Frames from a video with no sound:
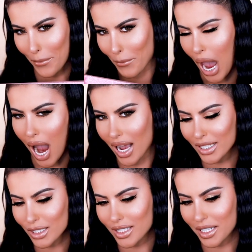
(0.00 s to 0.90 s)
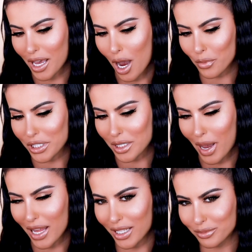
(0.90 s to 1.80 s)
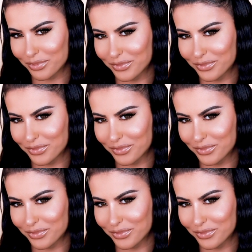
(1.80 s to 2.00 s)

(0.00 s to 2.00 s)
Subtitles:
to the Amrezy palette.